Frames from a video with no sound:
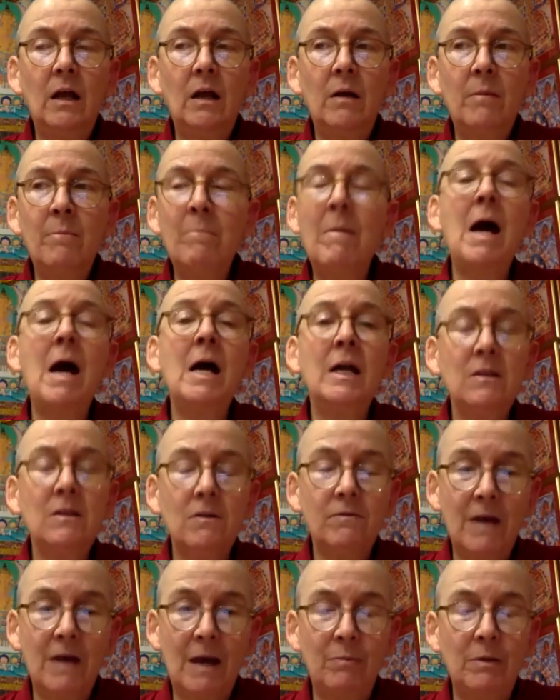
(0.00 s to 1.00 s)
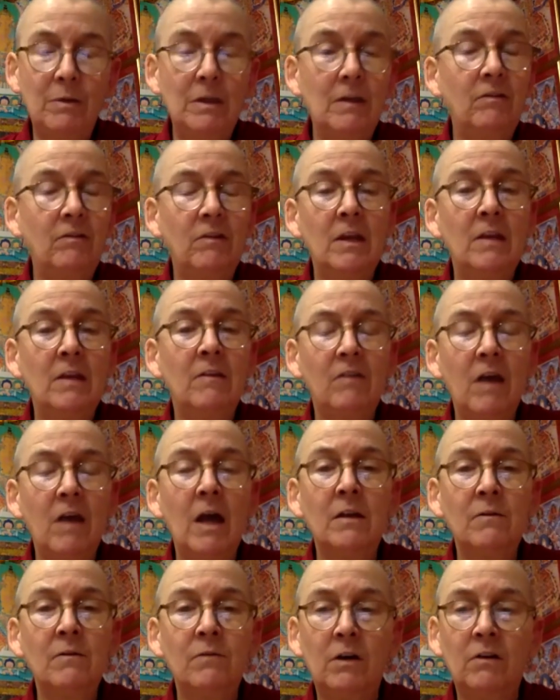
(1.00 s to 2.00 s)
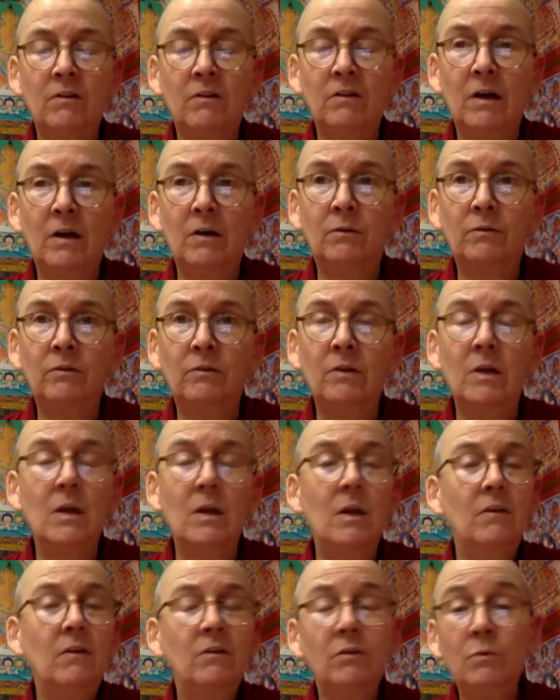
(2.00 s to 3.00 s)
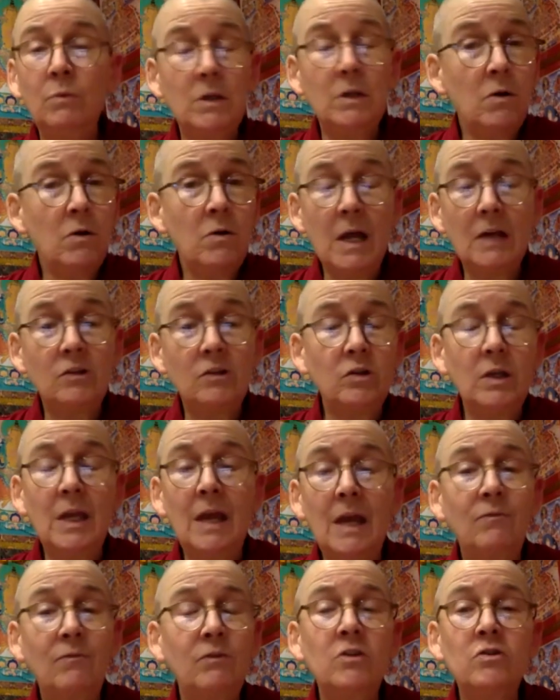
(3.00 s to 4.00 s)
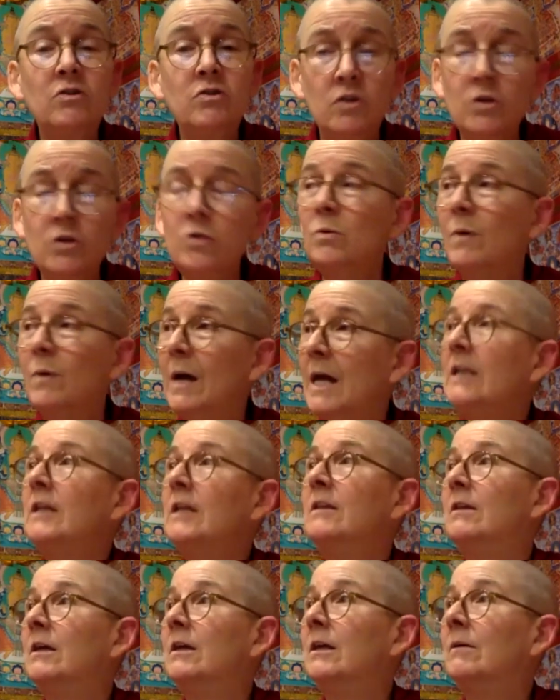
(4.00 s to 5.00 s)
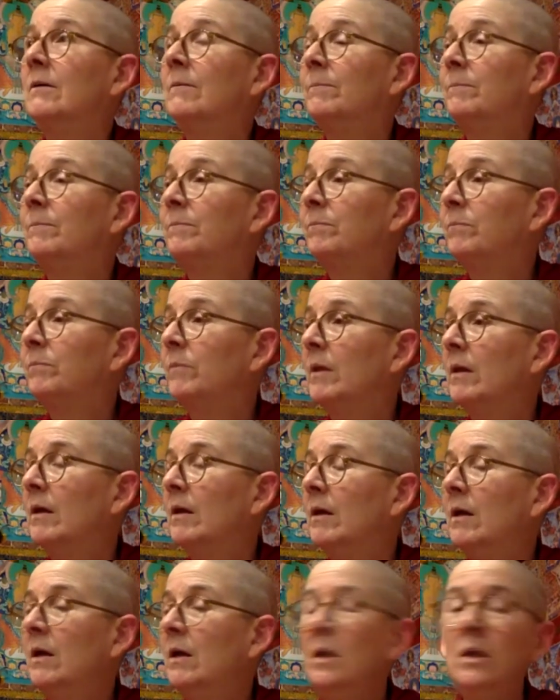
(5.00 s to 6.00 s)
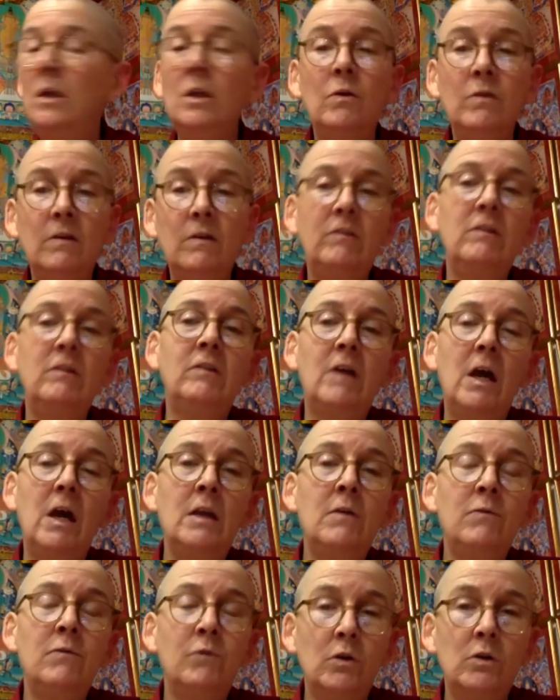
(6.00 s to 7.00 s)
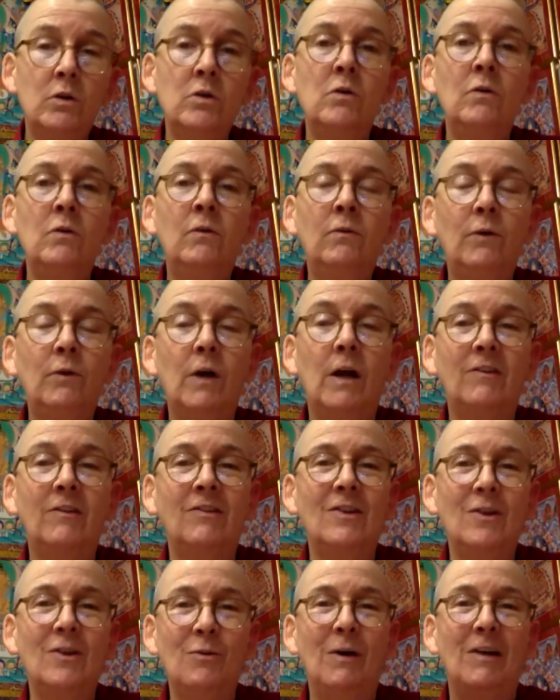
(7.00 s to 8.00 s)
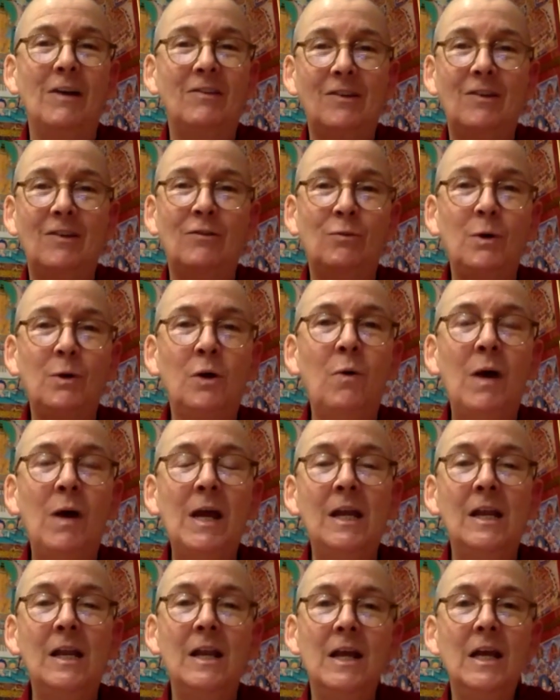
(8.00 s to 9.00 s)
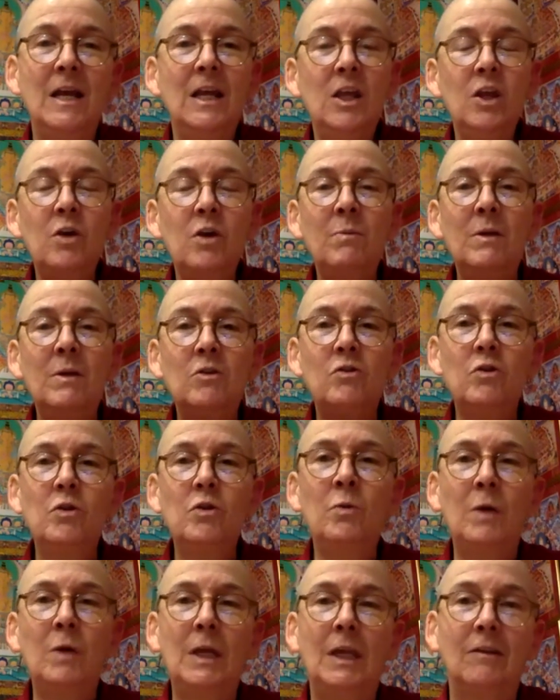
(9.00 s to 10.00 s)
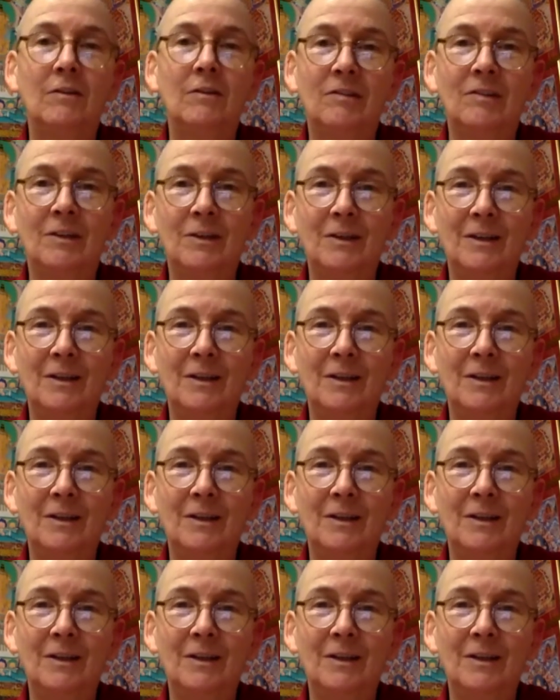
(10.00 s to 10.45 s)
mind of happiness inside of ourselves. So we don't actually have to do anything. This is kind of good news for us in the West, because we're quite human doings